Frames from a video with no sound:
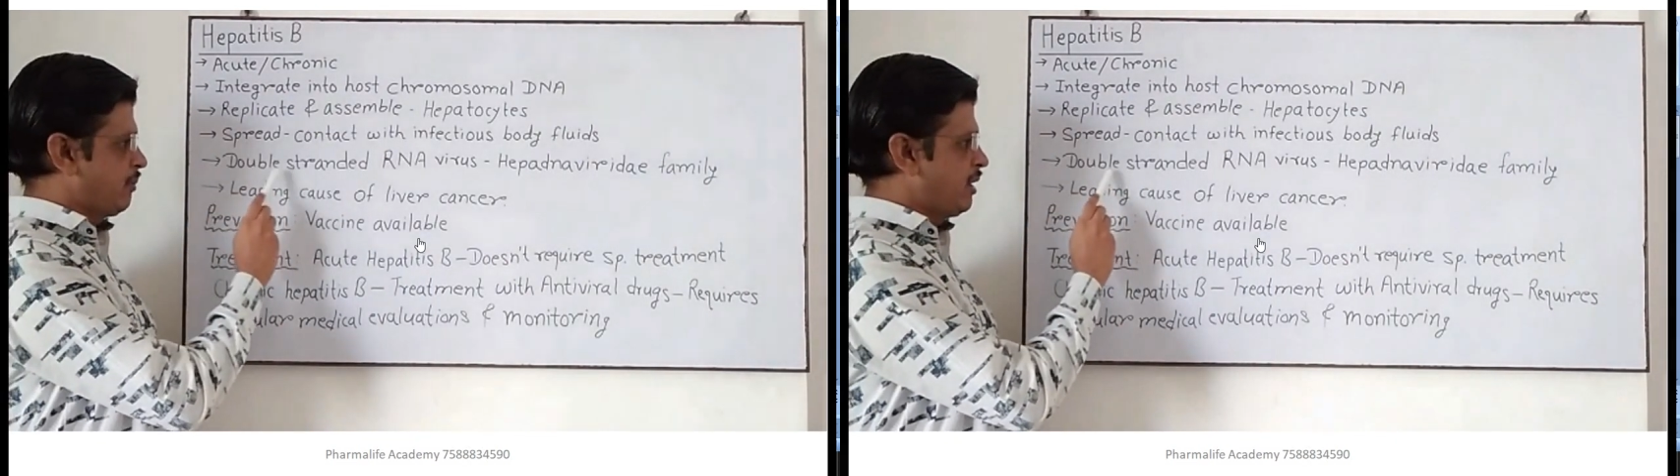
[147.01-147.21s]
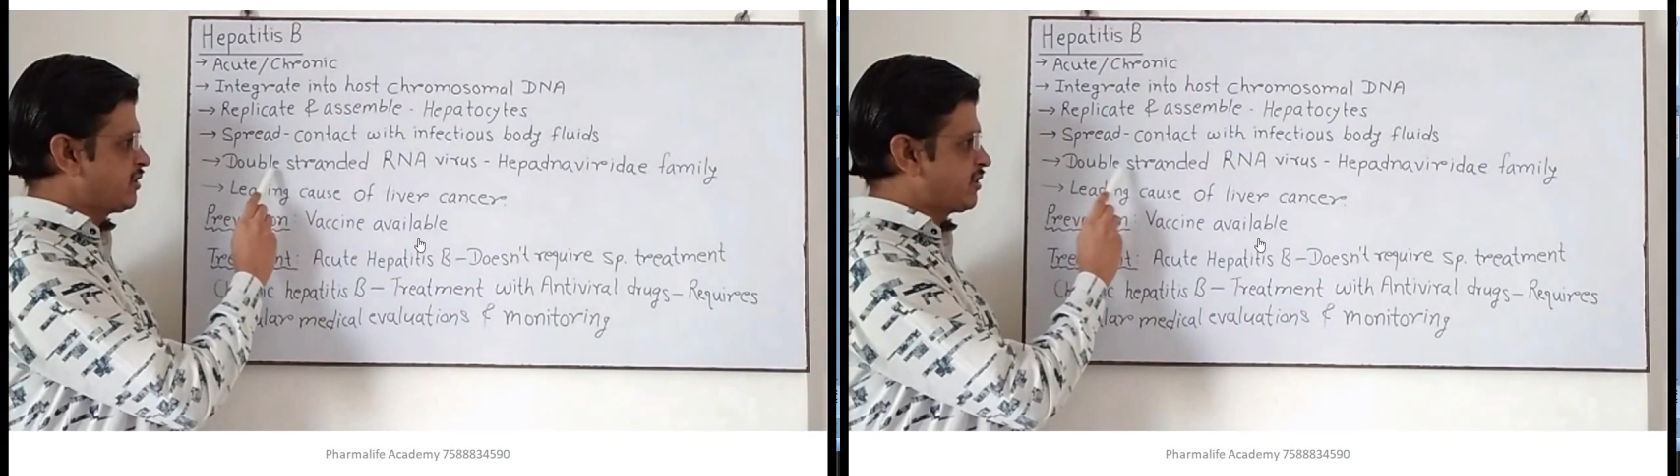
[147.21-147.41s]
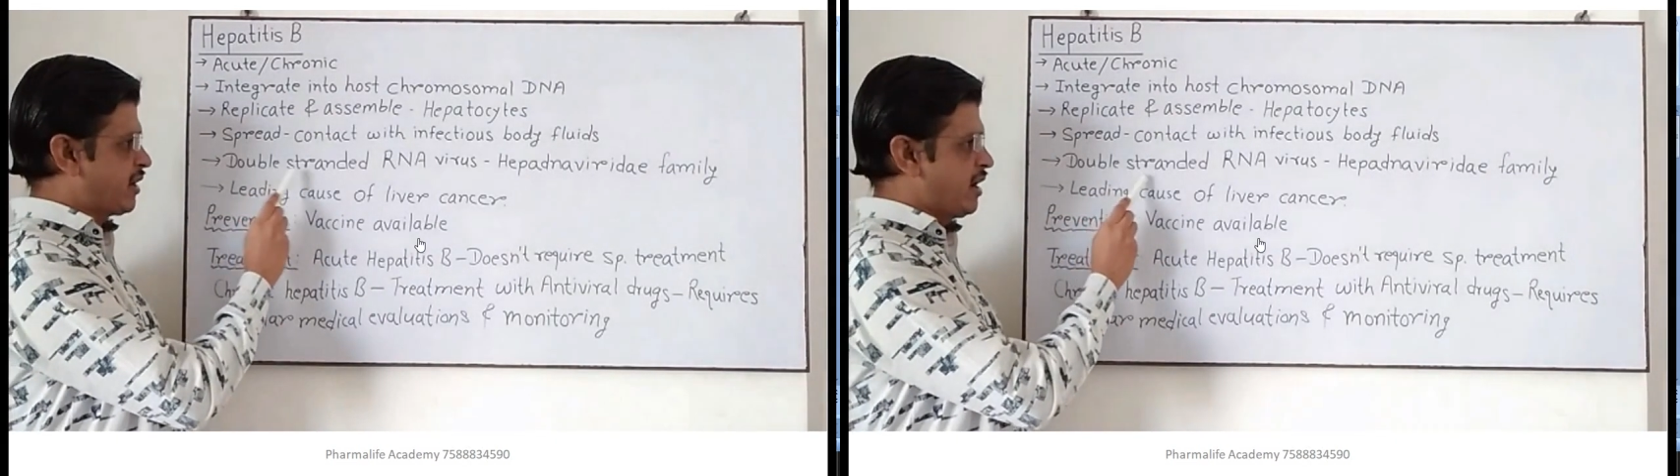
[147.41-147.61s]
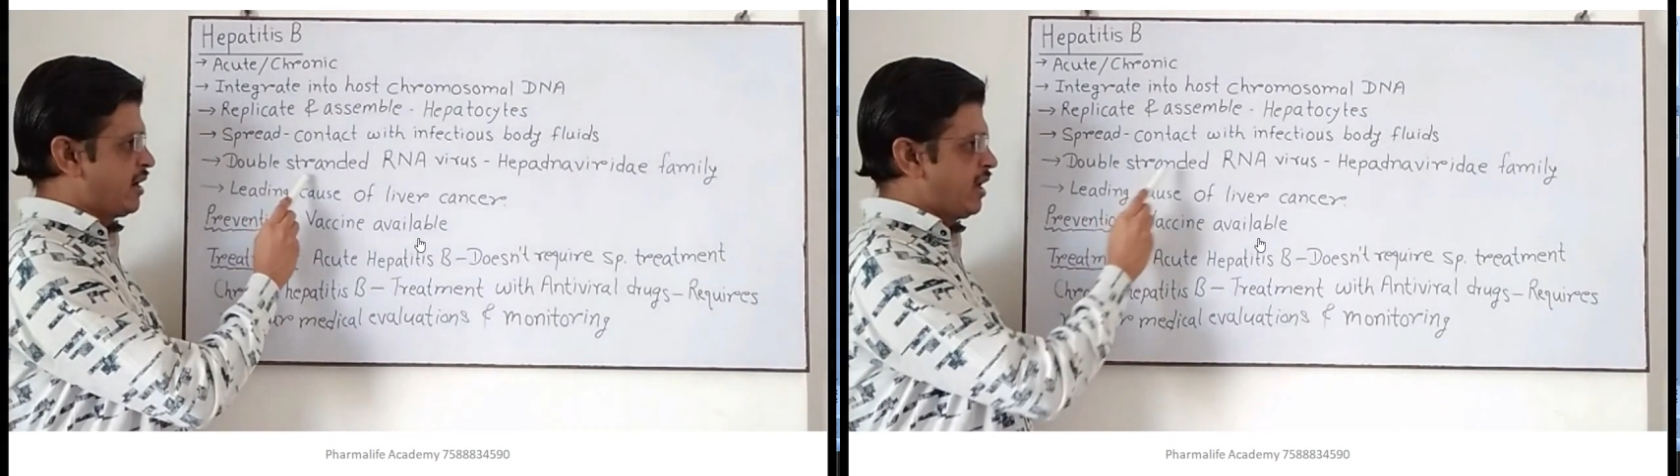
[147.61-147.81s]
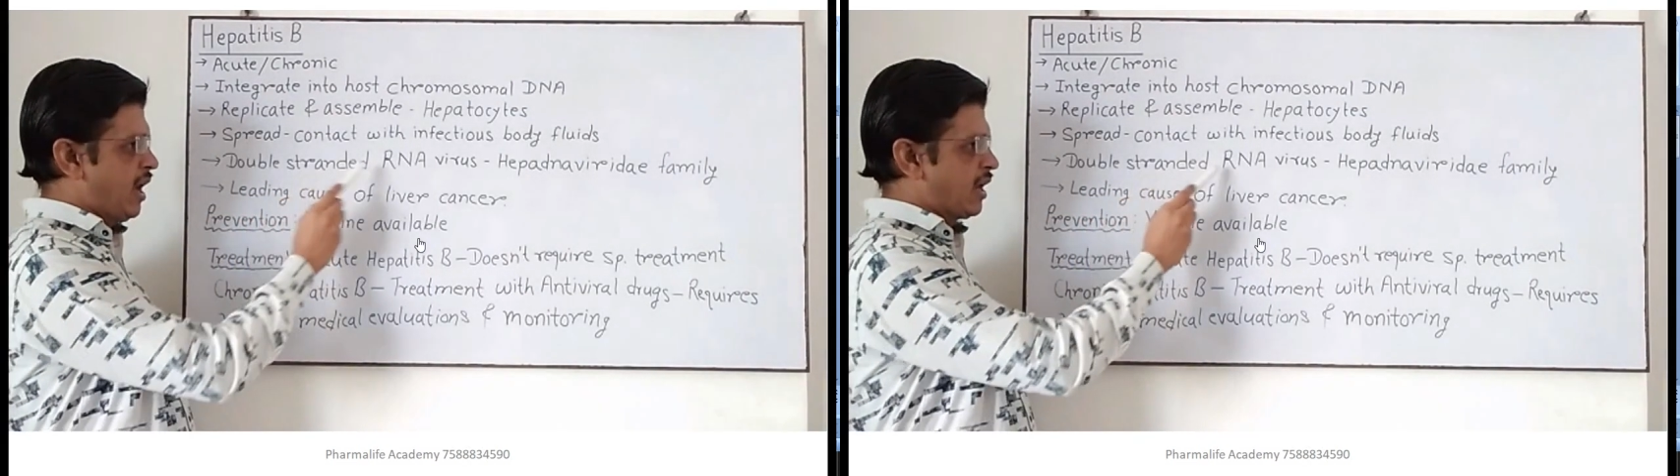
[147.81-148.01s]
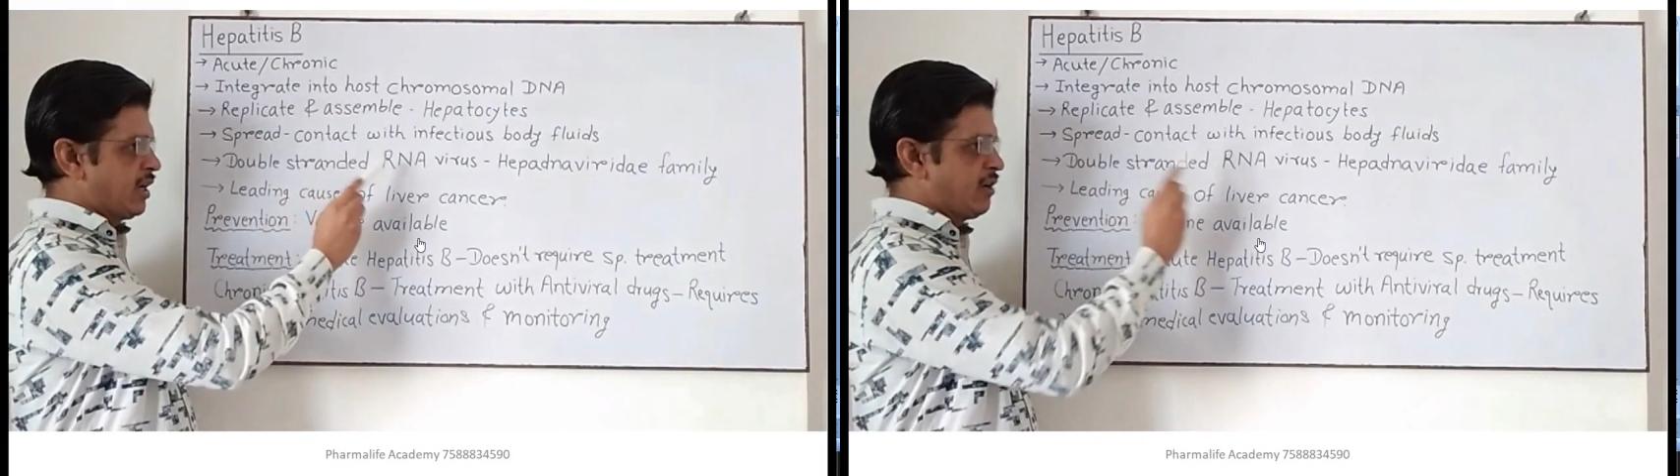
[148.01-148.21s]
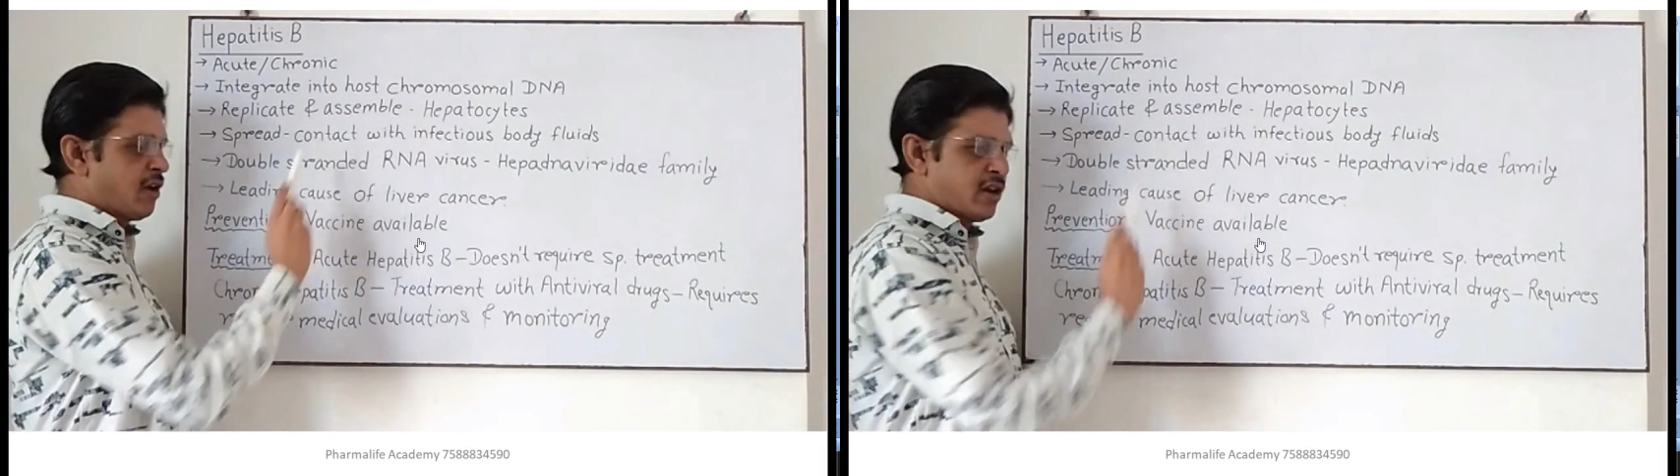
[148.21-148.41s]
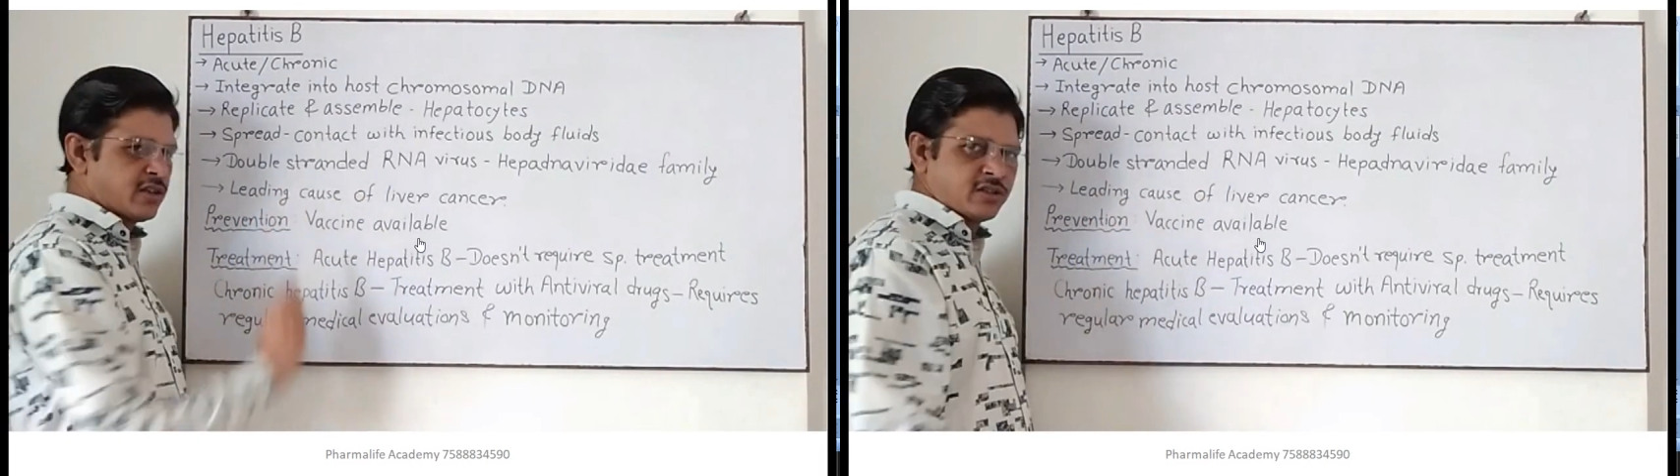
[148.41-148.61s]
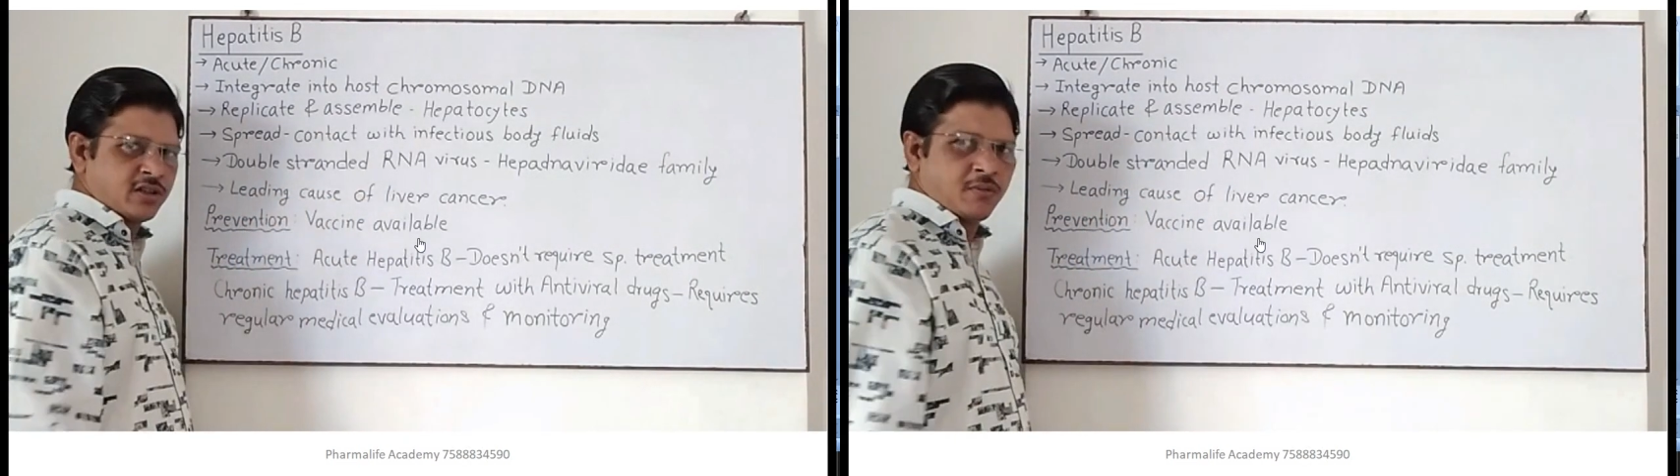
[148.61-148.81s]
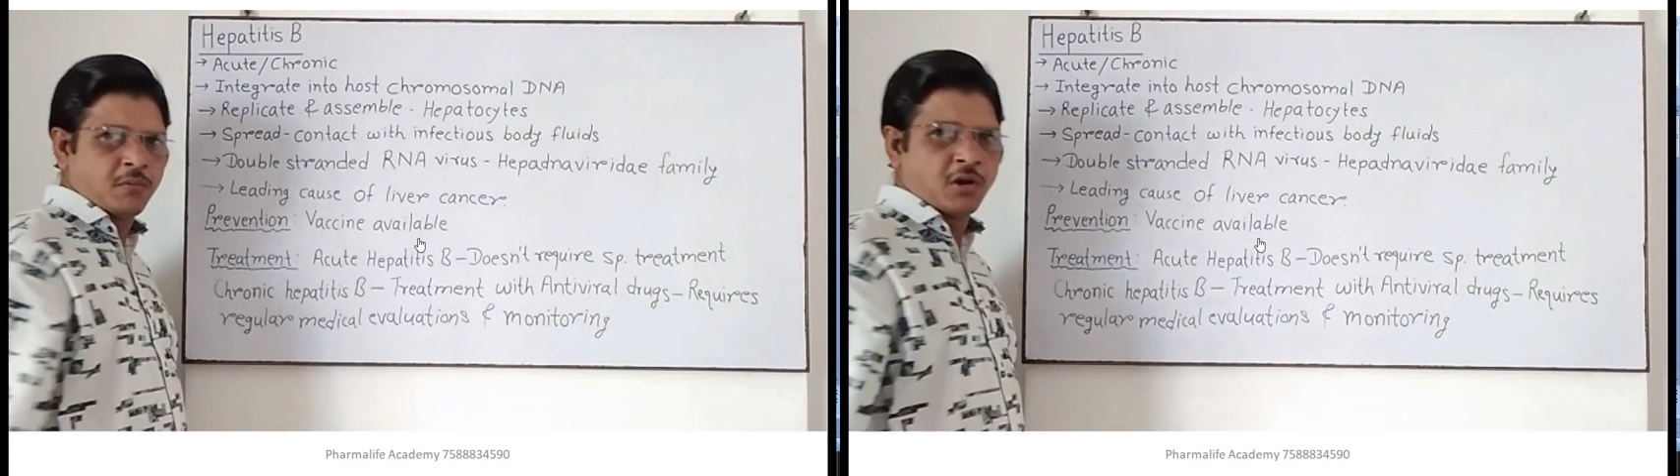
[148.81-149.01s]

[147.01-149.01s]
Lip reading: double-stranded RNA virus,